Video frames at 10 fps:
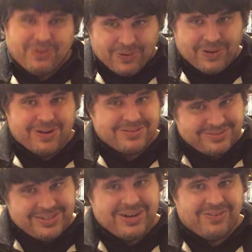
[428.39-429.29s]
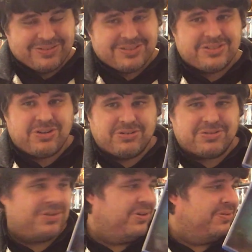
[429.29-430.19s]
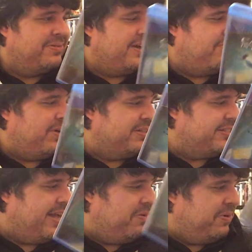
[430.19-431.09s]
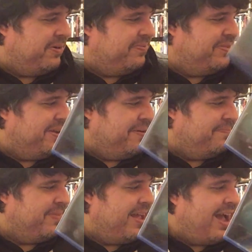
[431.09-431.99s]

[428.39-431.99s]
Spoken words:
Or, you know, Totoro, I've watched that one.